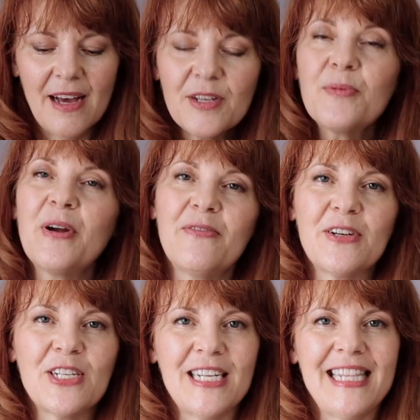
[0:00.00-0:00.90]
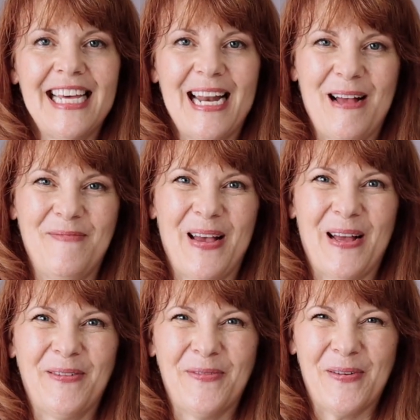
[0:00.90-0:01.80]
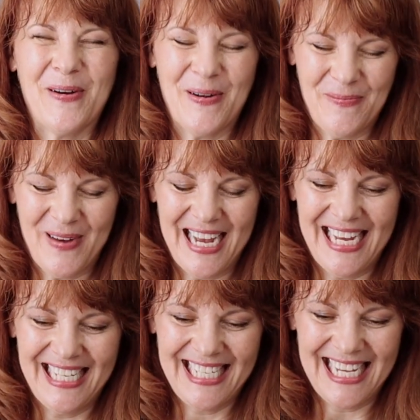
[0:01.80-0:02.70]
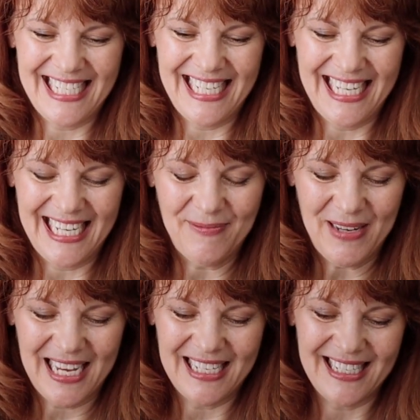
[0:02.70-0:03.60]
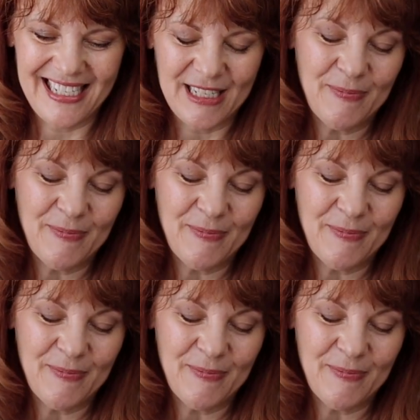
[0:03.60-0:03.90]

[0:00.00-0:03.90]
underwear version that I made for my testing because